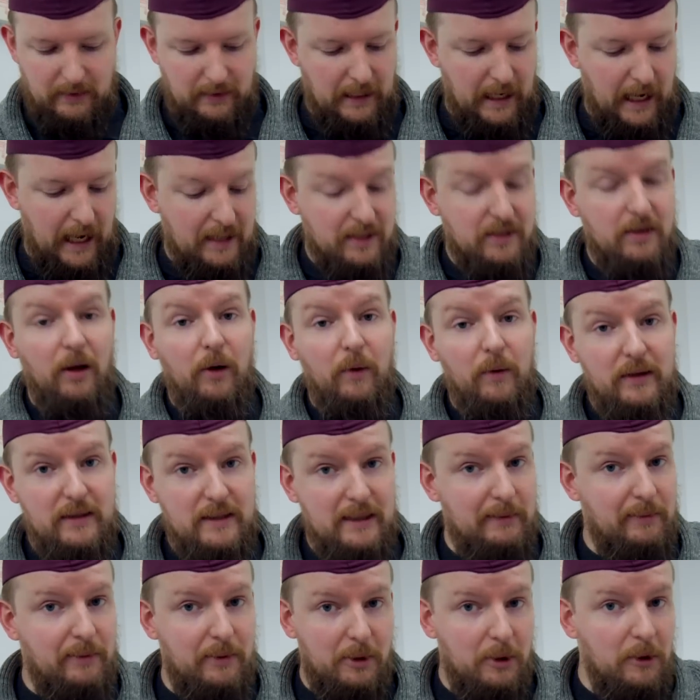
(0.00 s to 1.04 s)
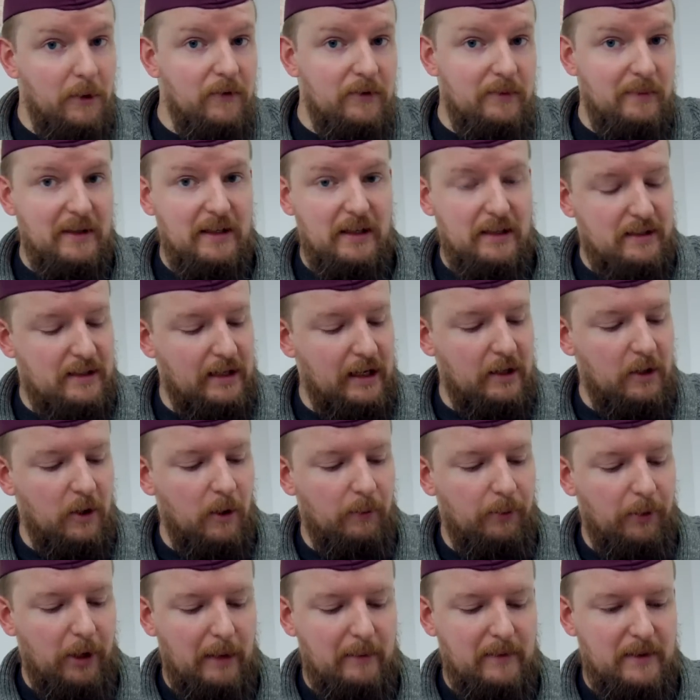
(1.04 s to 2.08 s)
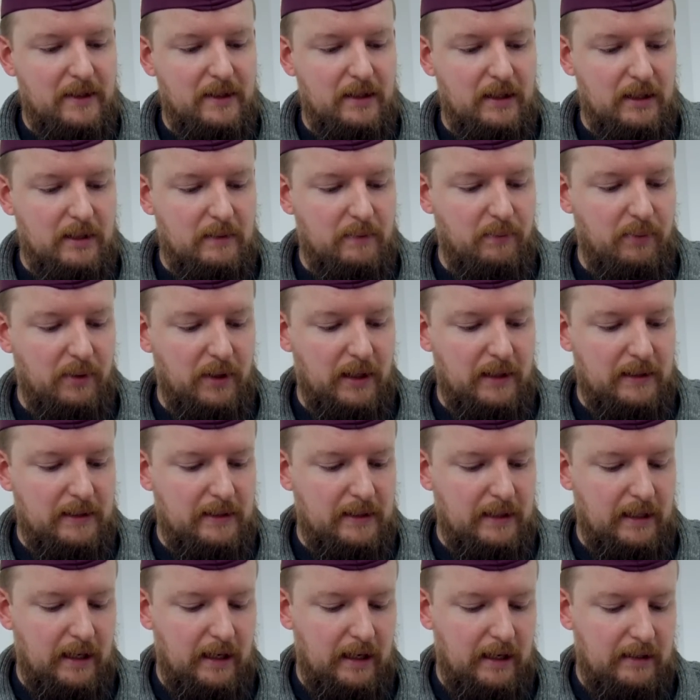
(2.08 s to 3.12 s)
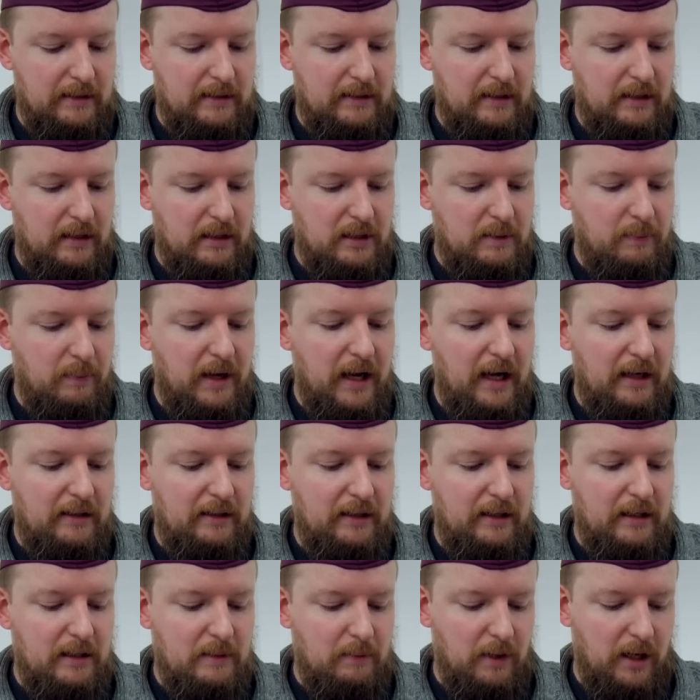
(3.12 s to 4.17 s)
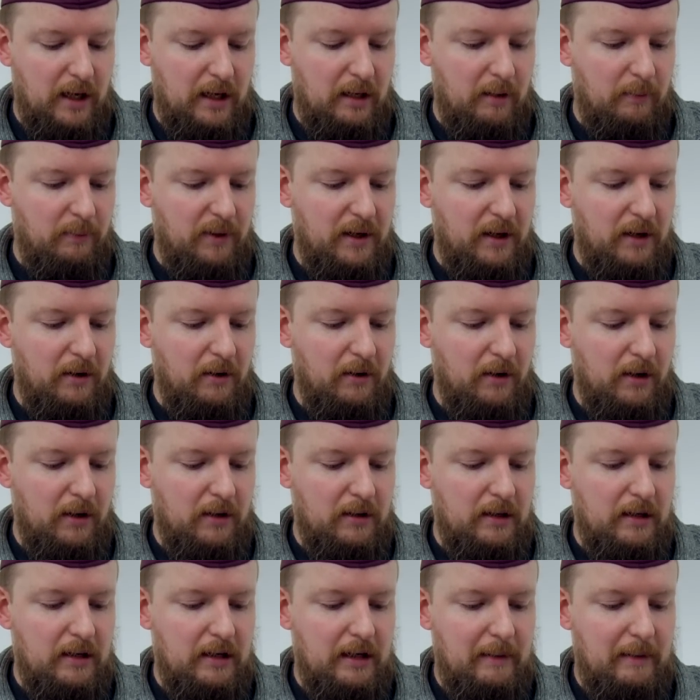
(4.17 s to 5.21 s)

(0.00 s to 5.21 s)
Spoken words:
As always, it behooves me to say no promises, but I suspect these might appear on an